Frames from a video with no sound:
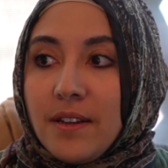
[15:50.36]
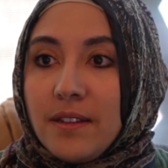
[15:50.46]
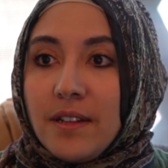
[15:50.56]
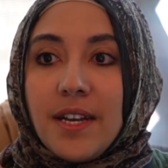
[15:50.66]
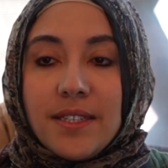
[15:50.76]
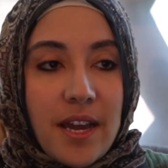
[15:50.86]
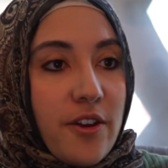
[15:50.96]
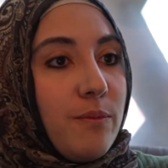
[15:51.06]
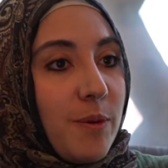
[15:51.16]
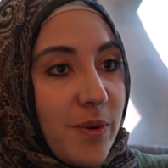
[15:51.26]
the less I
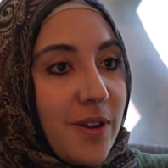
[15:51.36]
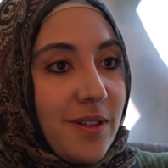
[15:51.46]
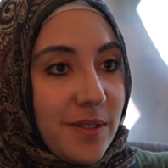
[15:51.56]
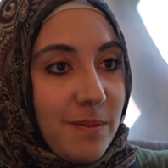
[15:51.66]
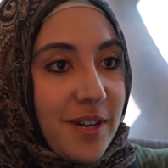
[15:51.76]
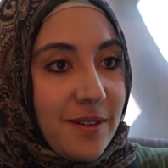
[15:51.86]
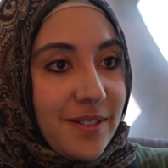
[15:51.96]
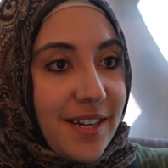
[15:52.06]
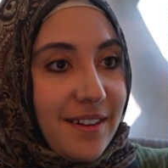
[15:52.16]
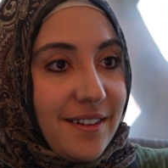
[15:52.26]
remember Allah subhanahu
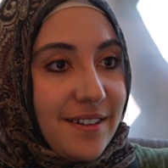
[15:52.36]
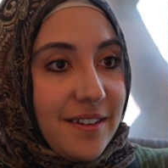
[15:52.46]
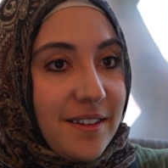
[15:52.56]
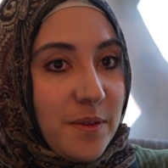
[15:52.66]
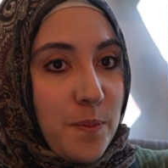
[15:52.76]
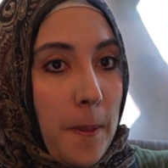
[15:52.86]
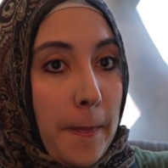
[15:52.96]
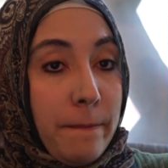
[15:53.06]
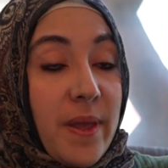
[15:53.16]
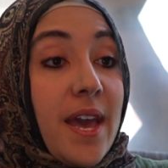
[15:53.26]
wa ta'ala.
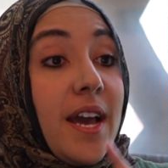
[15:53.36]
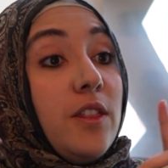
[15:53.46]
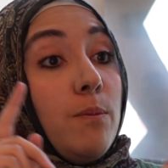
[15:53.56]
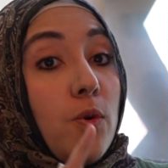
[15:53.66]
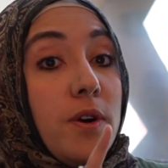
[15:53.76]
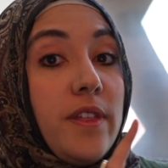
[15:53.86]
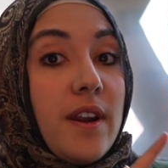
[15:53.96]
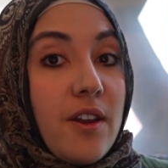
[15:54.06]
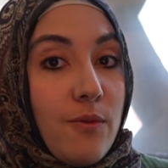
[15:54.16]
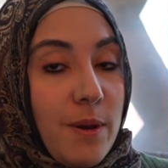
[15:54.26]
And the more that
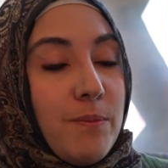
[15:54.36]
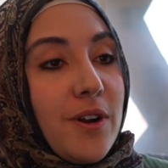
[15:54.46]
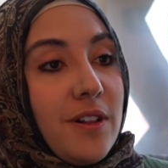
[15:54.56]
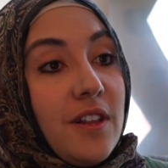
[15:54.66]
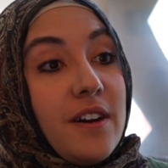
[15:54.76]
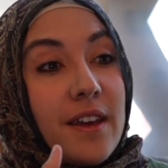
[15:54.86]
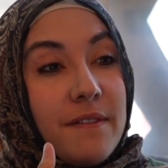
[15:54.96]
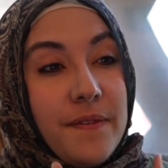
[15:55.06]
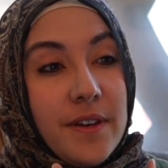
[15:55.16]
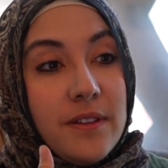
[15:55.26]
I remember Allah and I
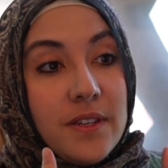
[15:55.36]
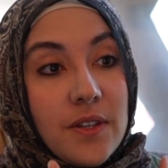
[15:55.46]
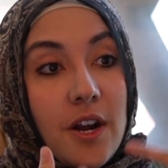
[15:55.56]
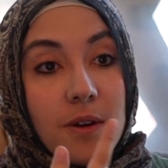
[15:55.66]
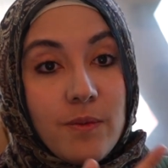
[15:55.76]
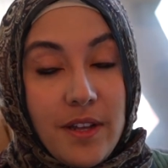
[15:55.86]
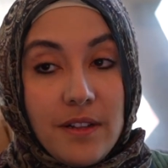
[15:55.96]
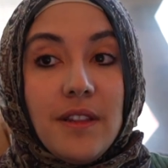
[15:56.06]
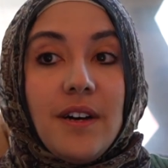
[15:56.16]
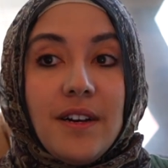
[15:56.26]
fill this heart with
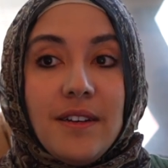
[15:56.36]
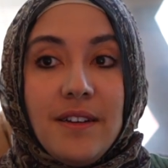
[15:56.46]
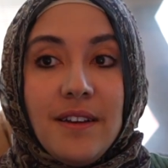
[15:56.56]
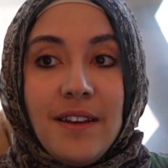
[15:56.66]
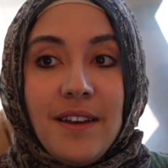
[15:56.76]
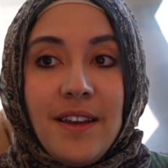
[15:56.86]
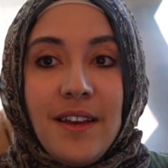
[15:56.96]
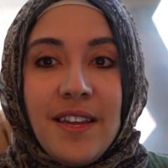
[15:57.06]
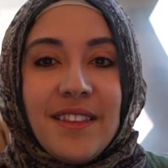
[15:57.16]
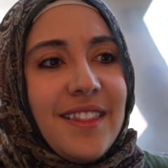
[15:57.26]
Allah,
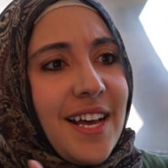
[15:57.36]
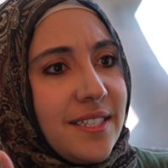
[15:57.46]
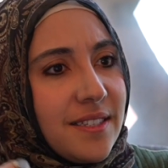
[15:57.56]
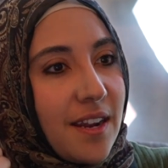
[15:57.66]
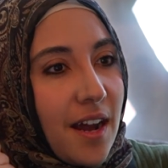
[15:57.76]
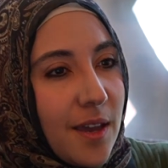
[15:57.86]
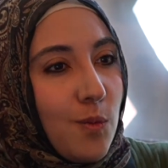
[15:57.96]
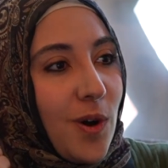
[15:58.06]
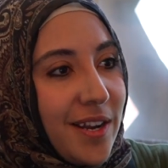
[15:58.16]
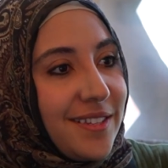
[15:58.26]
the less that I
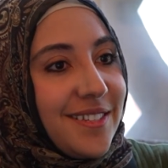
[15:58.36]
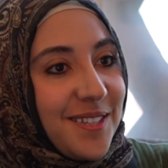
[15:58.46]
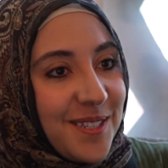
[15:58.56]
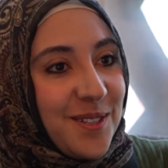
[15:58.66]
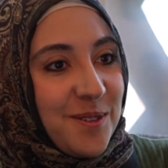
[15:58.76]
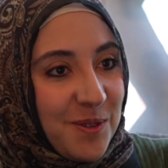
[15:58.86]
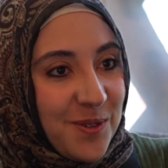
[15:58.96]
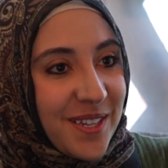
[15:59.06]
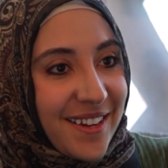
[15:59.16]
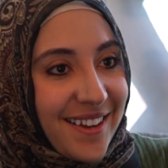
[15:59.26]
wanted to listen to
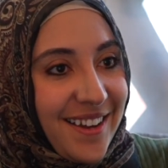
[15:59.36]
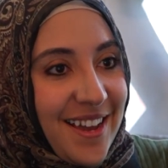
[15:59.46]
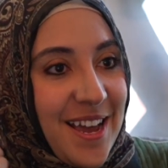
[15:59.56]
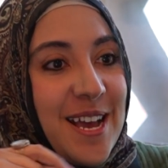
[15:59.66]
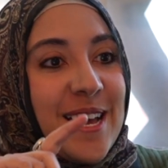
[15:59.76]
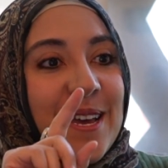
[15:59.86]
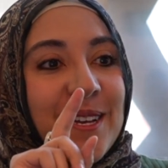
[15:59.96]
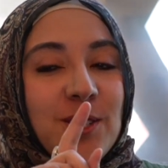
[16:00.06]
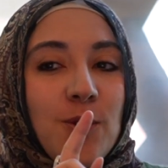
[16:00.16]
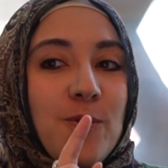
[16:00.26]
music.
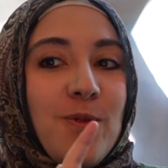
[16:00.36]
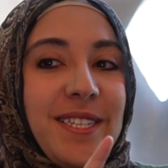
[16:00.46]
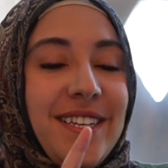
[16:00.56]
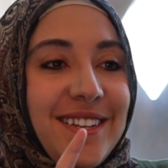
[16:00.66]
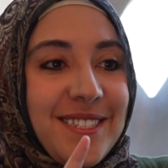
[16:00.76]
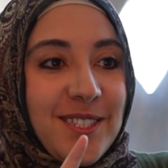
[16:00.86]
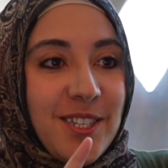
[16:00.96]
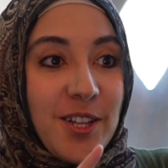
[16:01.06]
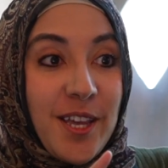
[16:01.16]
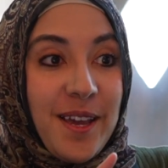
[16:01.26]
So it wasn't
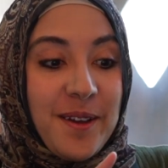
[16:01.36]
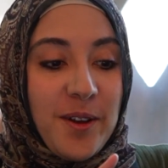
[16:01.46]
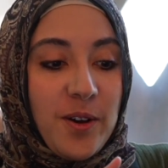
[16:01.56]
necessarily